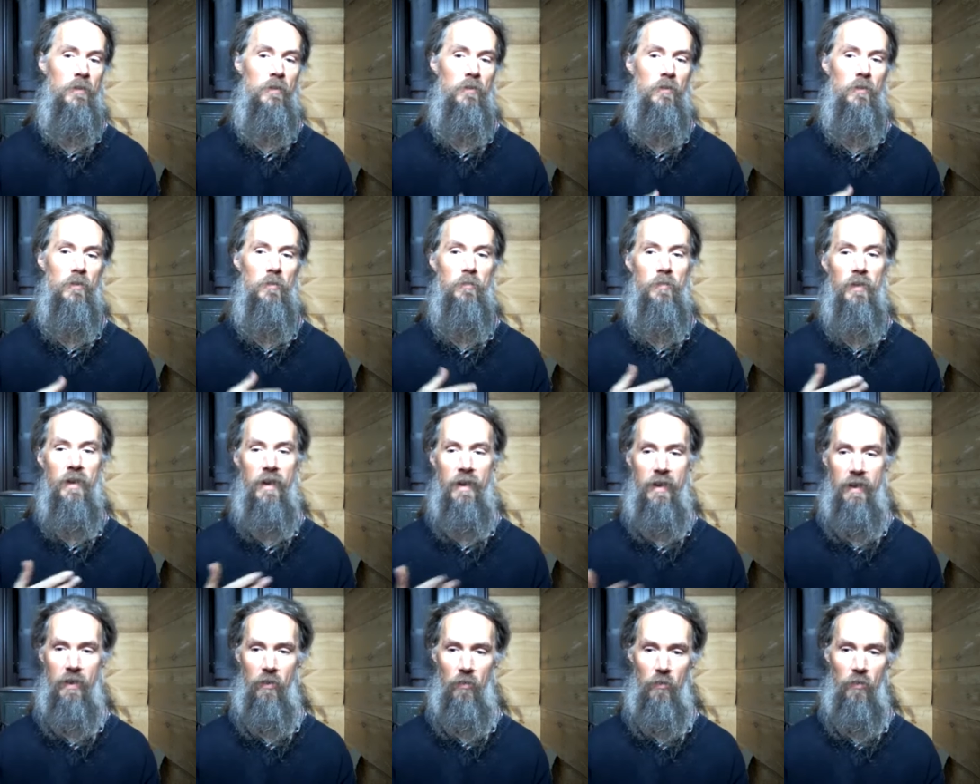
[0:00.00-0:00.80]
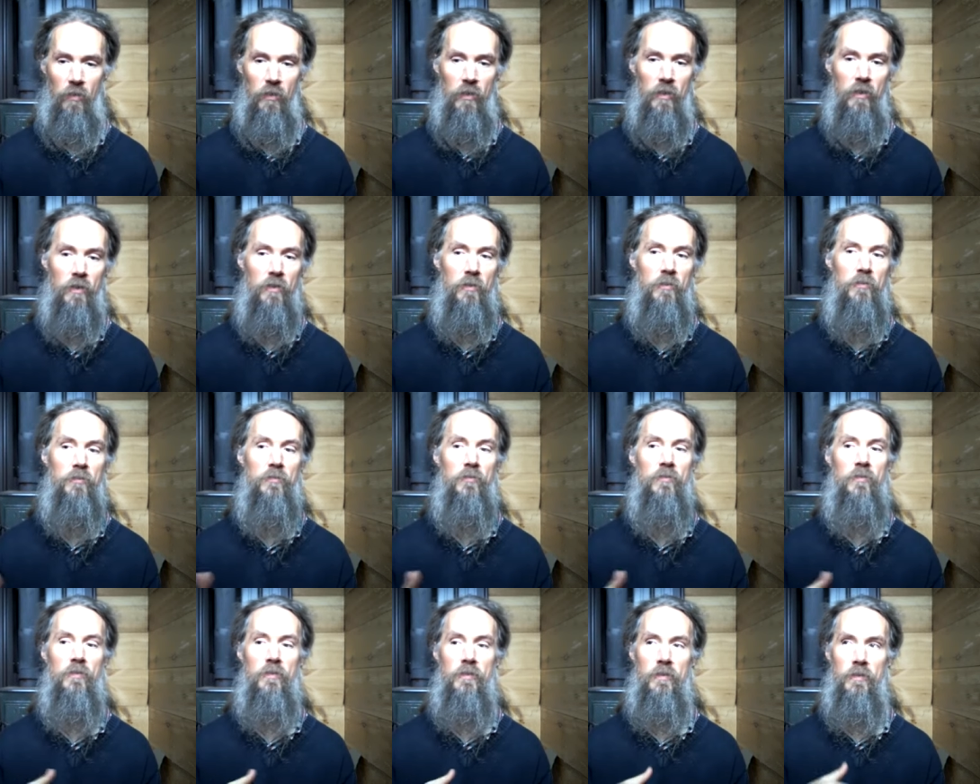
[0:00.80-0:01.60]
You know, the power
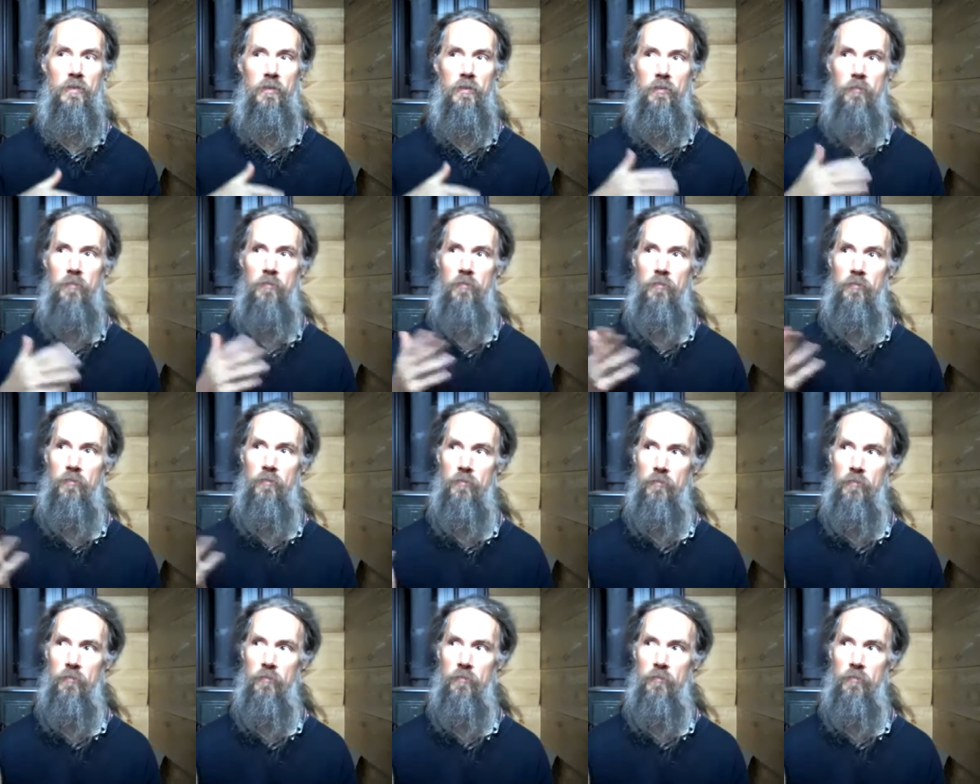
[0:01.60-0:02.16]
of the